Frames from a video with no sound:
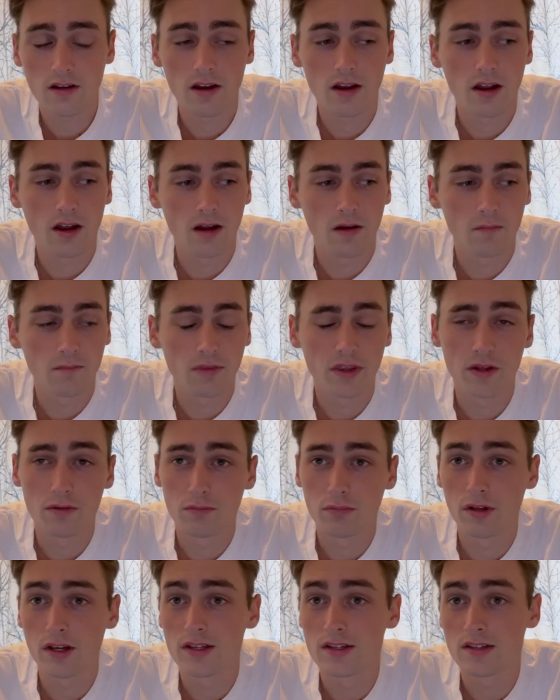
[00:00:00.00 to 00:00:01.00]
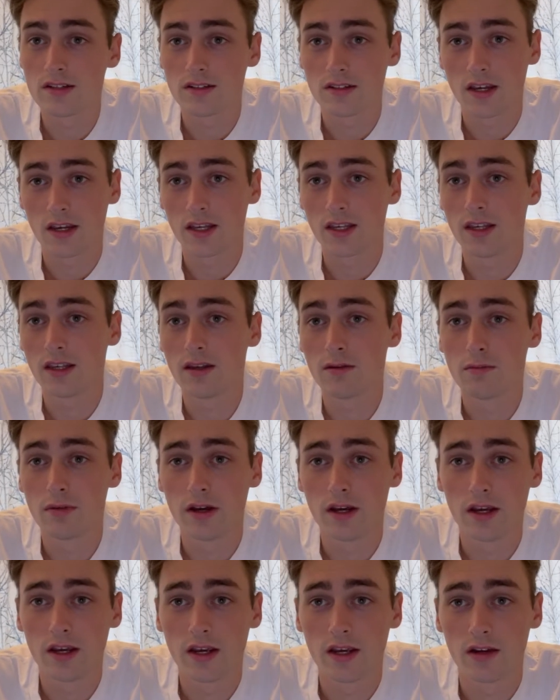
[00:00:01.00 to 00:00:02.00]
and places like
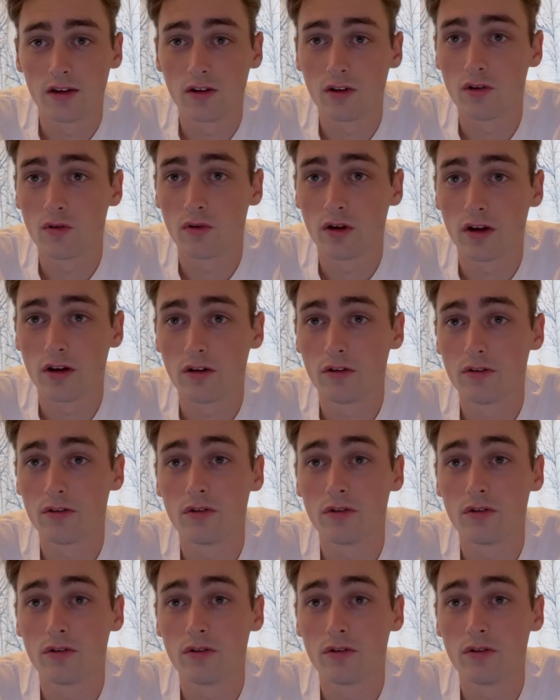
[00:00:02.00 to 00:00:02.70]
eBay and Grailed.